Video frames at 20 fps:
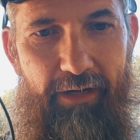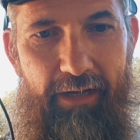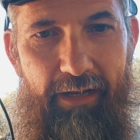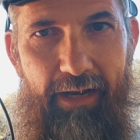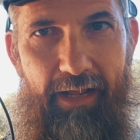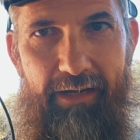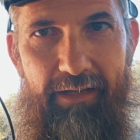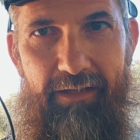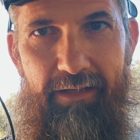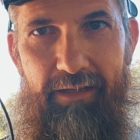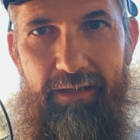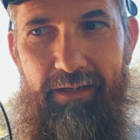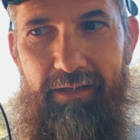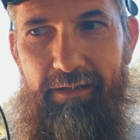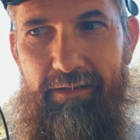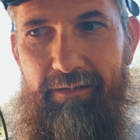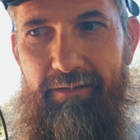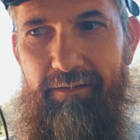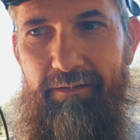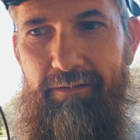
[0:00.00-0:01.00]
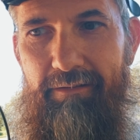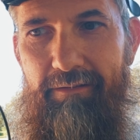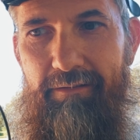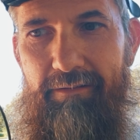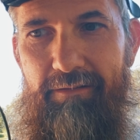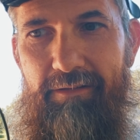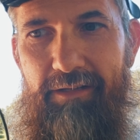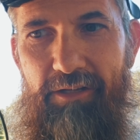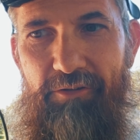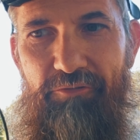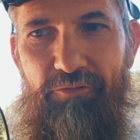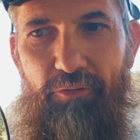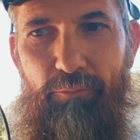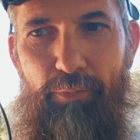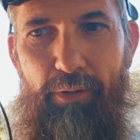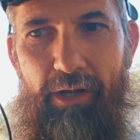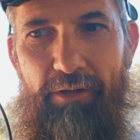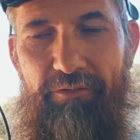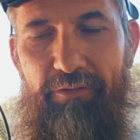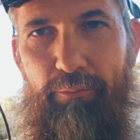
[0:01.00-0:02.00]
and I can get digital
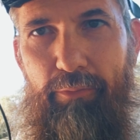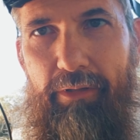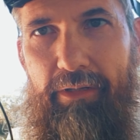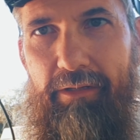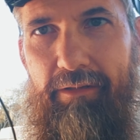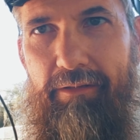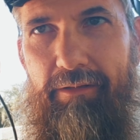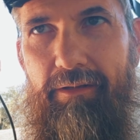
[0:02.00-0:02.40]
possibly.